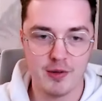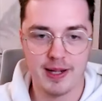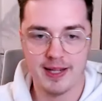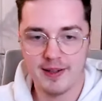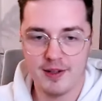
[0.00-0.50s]
So I
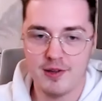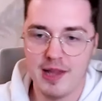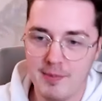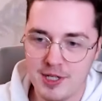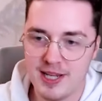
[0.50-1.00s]
can
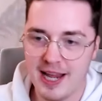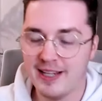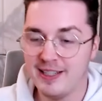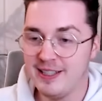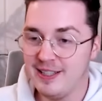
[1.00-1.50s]
stay up to
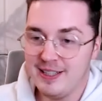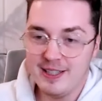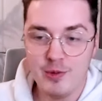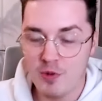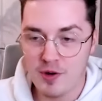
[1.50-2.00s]
date
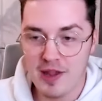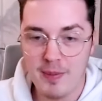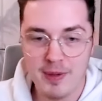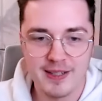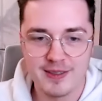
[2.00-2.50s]
with what's
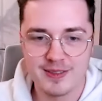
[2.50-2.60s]
happening.